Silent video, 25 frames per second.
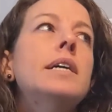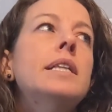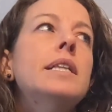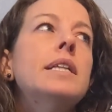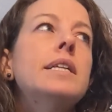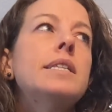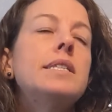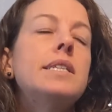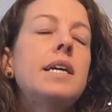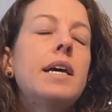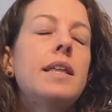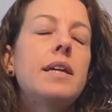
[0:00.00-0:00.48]

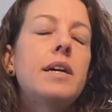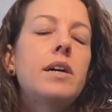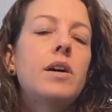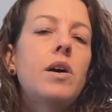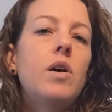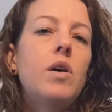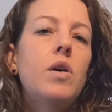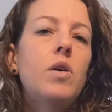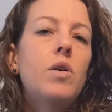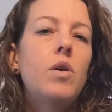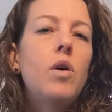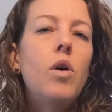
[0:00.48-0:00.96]
let's see, I think
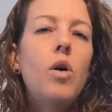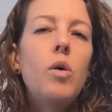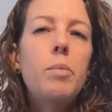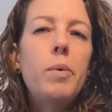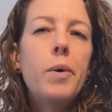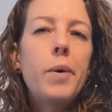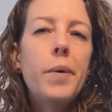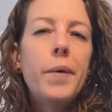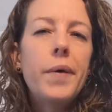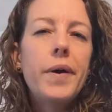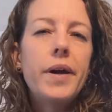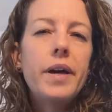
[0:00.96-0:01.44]
a
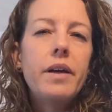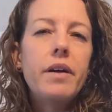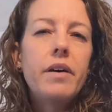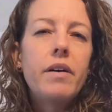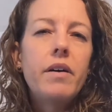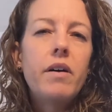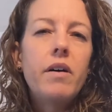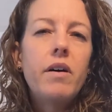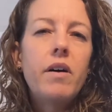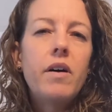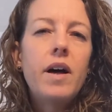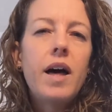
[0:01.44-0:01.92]
jojoba
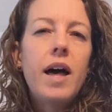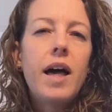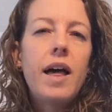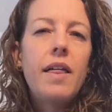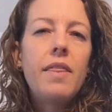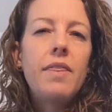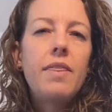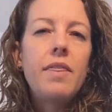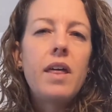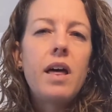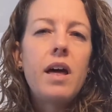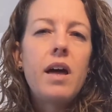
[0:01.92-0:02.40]
oil,
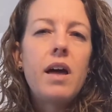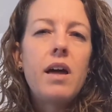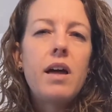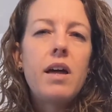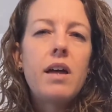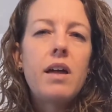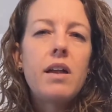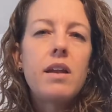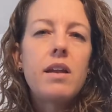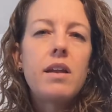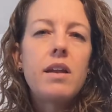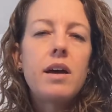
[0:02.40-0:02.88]
and
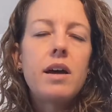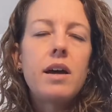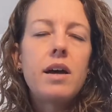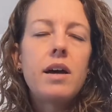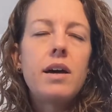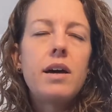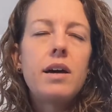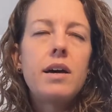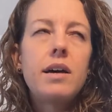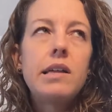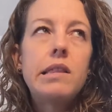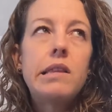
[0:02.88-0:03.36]
then
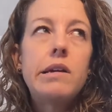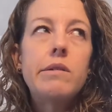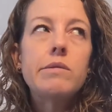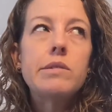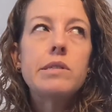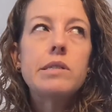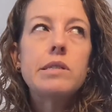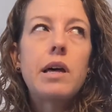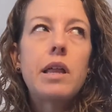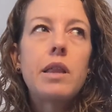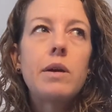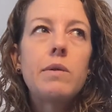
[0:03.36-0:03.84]
there was
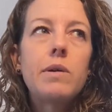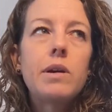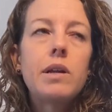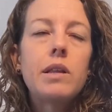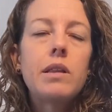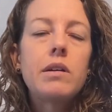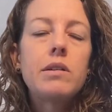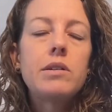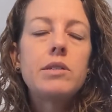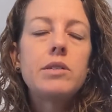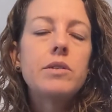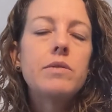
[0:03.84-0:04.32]
another one in
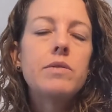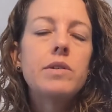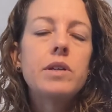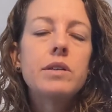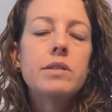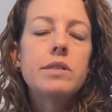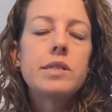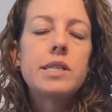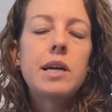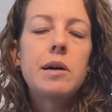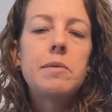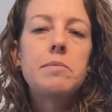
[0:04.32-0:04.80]
there too. You'll
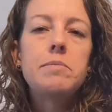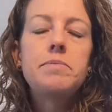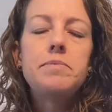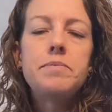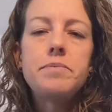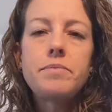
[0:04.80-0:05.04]
see them.